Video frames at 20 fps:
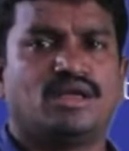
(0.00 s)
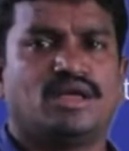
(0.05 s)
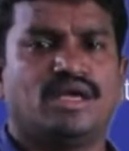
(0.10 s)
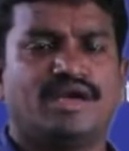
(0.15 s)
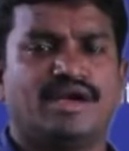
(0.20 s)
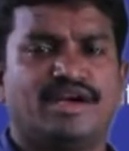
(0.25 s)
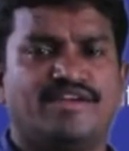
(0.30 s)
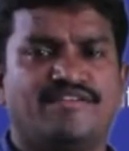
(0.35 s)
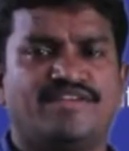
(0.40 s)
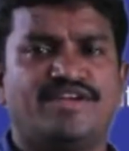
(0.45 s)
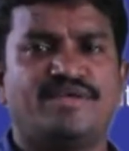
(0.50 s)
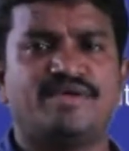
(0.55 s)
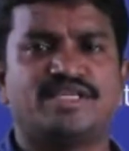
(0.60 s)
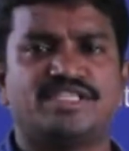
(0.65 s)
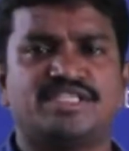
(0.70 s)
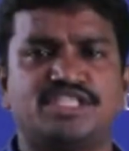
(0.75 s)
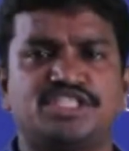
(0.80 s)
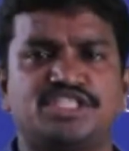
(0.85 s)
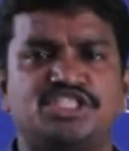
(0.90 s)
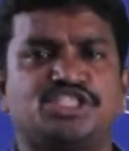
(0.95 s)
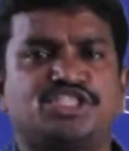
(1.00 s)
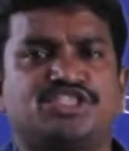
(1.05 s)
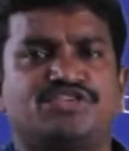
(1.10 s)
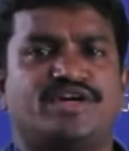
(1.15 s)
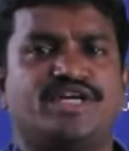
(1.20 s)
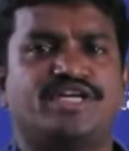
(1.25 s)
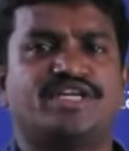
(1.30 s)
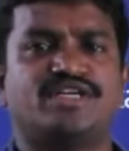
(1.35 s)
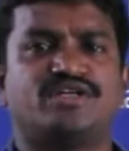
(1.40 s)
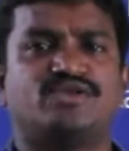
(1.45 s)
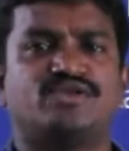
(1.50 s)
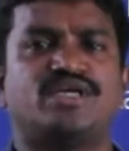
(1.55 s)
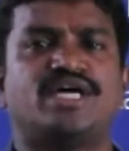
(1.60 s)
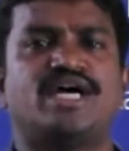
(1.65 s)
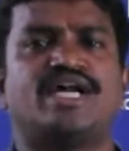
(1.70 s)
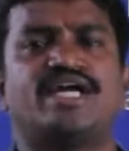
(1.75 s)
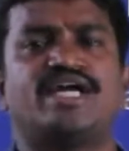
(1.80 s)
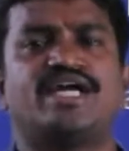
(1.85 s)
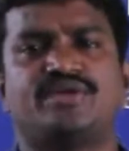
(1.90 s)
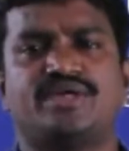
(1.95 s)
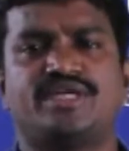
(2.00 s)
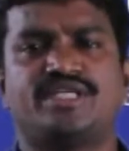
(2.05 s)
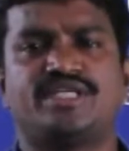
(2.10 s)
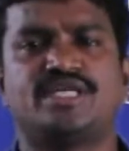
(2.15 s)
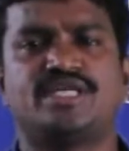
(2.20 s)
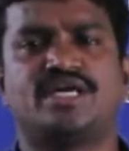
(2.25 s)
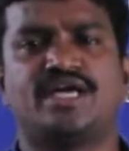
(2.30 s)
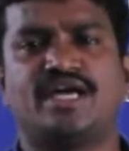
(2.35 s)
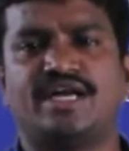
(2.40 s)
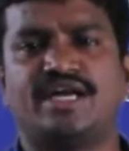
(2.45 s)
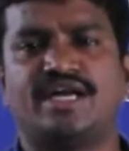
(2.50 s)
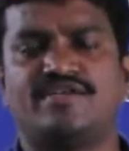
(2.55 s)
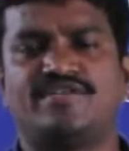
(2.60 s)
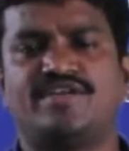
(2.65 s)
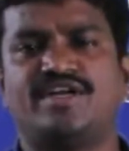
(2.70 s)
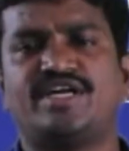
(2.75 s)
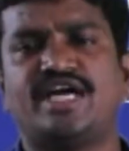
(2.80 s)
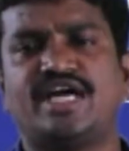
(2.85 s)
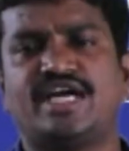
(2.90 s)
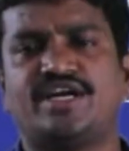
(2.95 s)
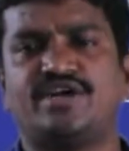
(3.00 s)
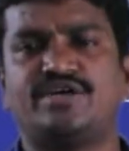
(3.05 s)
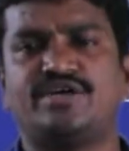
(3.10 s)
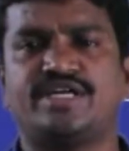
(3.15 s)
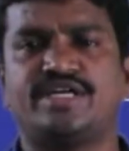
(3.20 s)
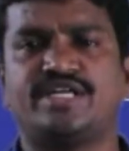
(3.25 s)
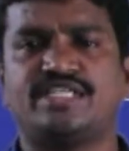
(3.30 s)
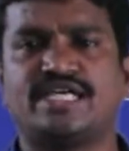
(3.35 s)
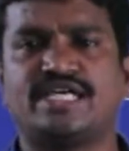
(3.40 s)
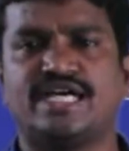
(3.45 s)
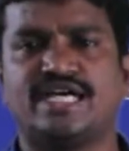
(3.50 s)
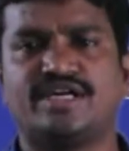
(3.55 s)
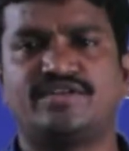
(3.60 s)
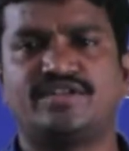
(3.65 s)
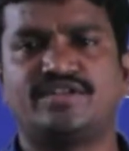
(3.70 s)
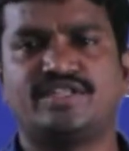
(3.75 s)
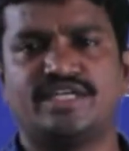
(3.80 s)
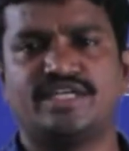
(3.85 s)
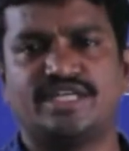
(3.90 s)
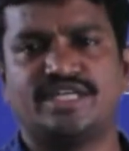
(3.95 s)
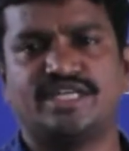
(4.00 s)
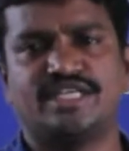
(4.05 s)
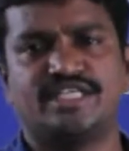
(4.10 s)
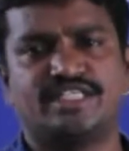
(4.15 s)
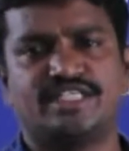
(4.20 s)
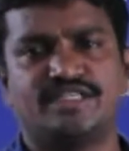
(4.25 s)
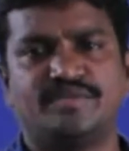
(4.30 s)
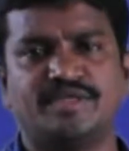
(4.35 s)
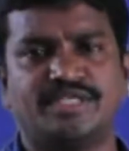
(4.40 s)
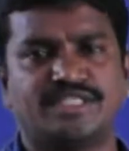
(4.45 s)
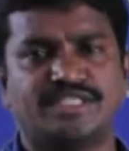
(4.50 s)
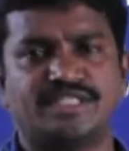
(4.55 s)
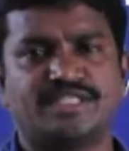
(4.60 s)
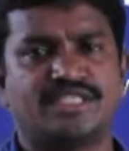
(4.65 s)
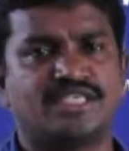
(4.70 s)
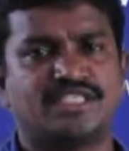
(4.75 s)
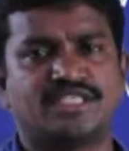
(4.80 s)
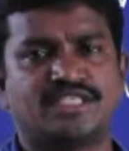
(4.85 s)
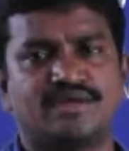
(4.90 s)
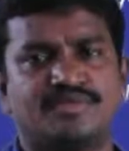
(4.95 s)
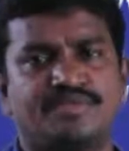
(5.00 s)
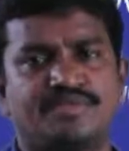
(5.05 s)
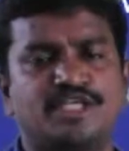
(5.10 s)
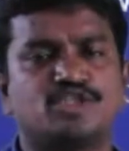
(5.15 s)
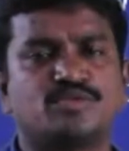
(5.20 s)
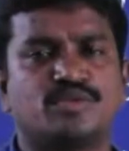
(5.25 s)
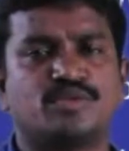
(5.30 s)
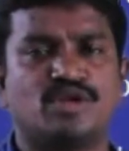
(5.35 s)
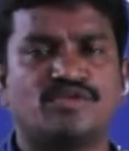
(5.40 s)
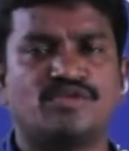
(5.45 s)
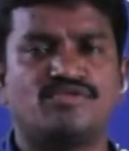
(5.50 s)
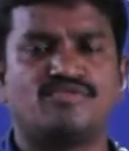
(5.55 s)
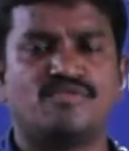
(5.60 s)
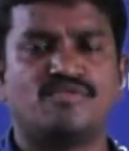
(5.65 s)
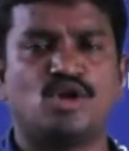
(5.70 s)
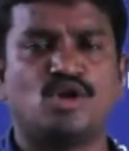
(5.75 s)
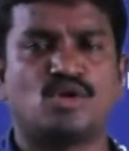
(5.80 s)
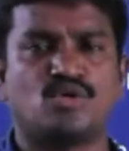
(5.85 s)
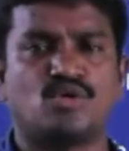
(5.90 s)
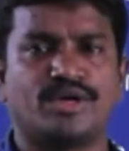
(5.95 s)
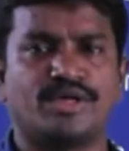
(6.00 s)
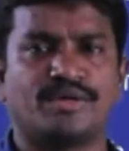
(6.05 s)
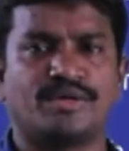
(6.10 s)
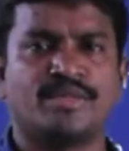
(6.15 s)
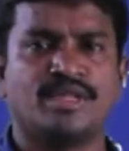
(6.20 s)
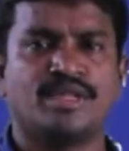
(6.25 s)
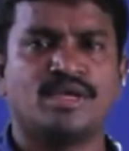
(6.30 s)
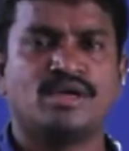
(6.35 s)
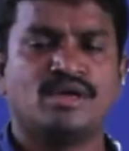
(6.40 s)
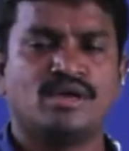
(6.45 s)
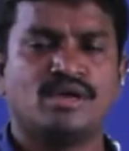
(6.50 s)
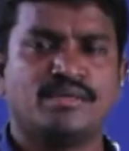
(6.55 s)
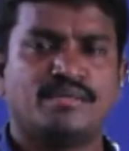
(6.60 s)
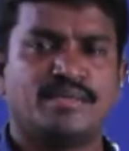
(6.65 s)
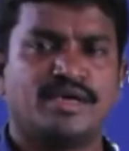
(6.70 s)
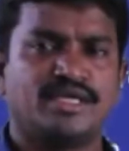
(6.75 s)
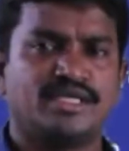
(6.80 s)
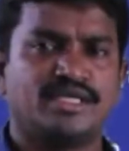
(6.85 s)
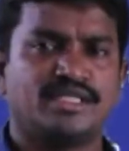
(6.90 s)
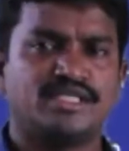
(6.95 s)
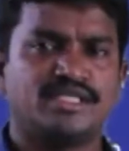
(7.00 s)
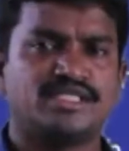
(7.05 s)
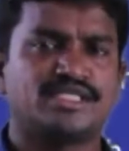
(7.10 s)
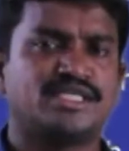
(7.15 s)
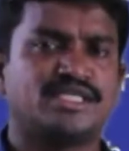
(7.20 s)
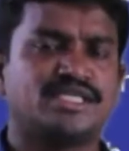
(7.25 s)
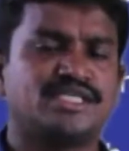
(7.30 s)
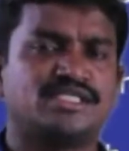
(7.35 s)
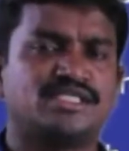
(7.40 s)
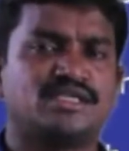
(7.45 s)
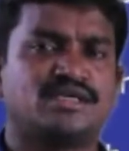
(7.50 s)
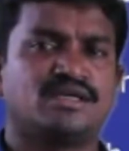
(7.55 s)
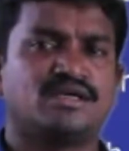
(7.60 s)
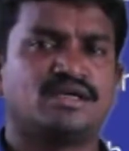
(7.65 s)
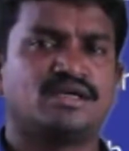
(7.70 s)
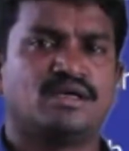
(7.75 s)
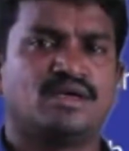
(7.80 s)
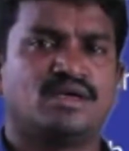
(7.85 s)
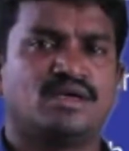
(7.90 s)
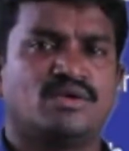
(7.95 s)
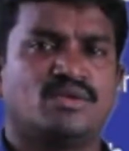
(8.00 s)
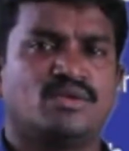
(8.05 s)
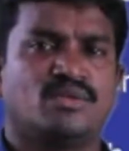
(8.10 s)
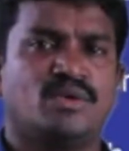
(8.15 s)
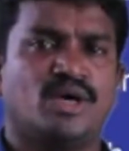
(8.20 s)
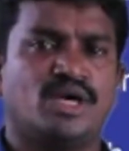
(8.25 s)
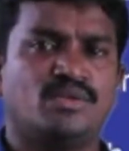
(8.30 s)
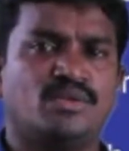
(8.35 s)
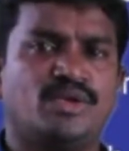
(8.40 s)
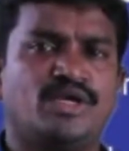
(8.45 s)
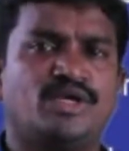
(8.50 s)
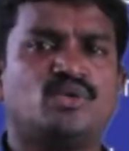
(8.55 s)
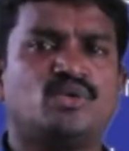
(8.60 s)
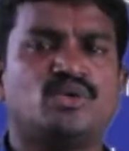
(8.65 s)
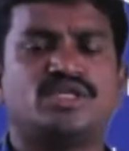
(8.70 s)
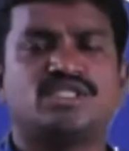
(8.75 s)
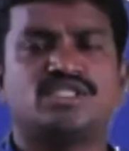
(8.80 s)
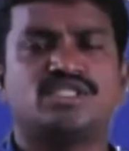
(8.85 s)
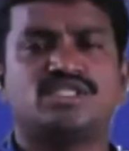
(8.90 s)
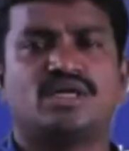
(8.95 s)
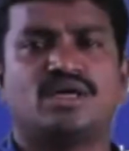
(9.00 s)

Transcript: every message is divided into data units and every data unit is added with redundancy bits. That's a principle of block coding. But in this case, what we do is